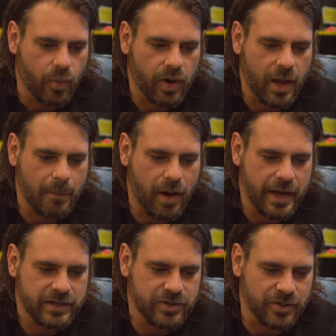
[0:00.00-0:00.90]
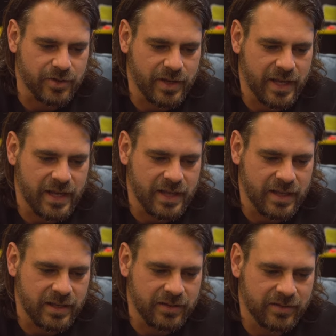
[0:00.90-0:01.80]
What I might do
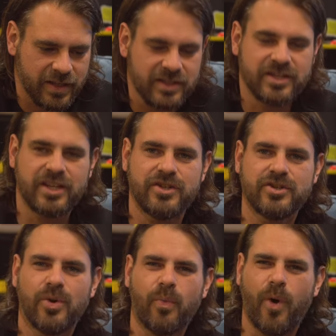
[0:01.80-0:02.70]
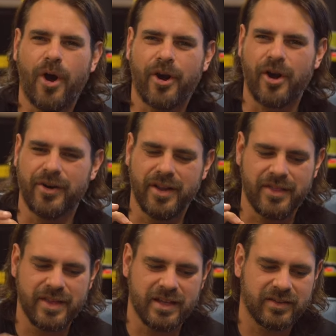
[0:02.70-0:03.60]
is continue to work on
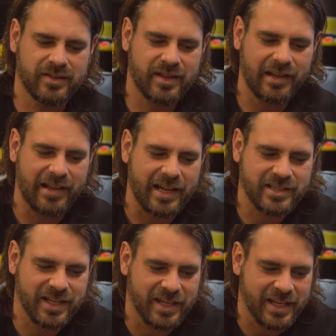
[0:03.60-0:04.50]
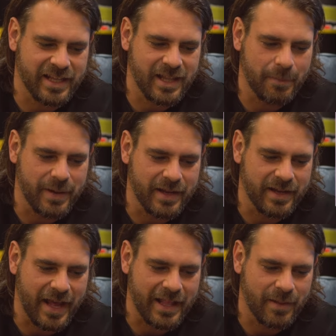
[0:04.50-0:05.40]
this clutter in the
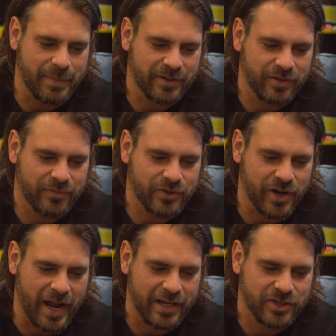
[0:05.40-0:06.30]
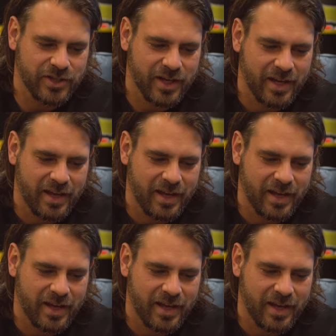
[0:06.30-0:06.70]
bin and the bits of trash